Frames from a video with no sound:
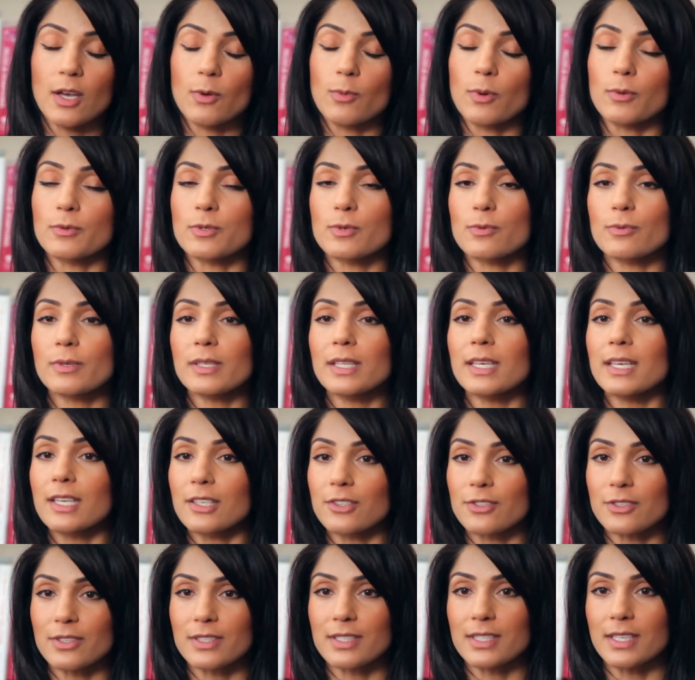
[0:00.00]
What was really
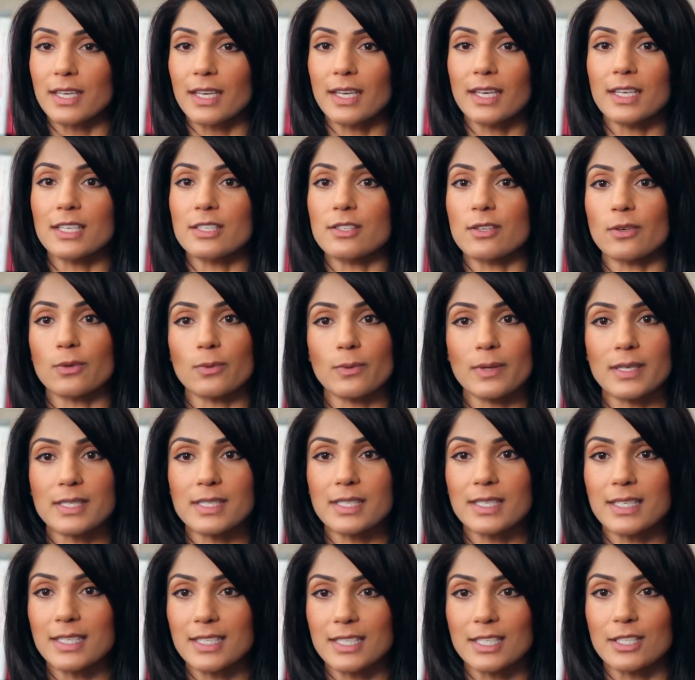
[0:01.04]
interesting is there
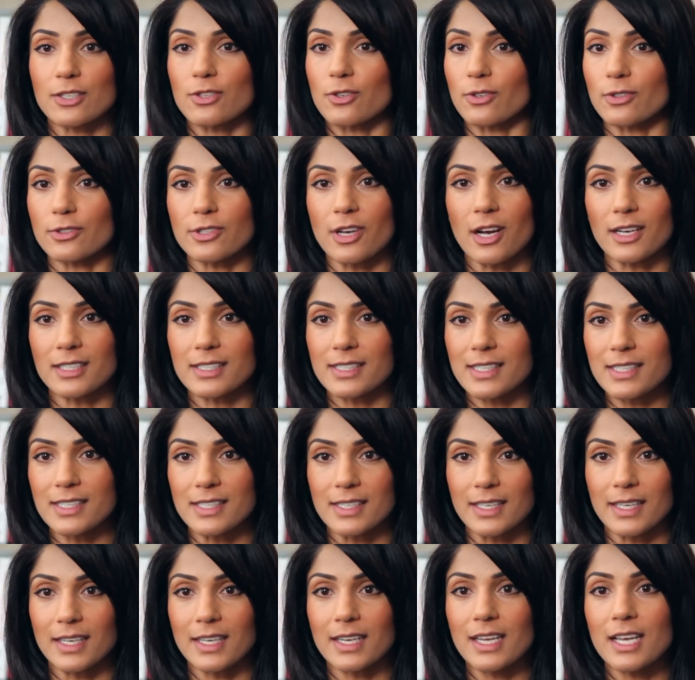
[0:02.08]
wasn't additional
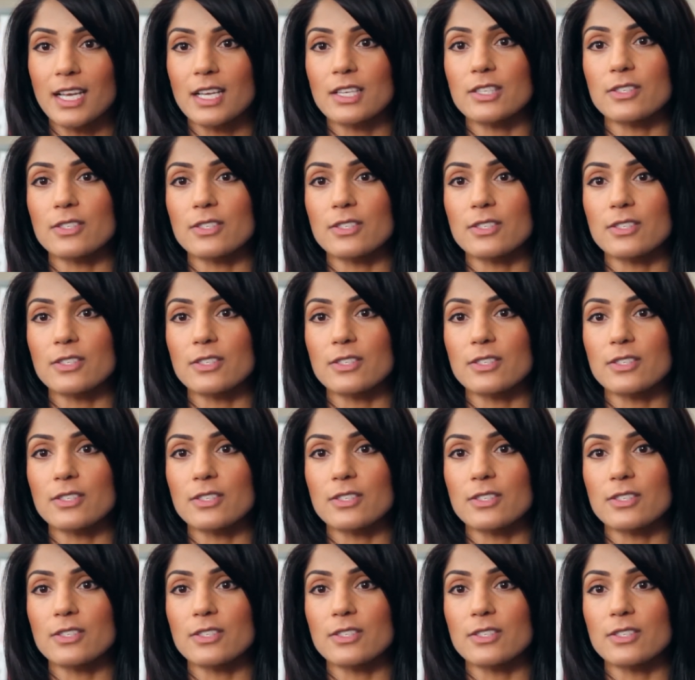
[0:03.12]
toxicity.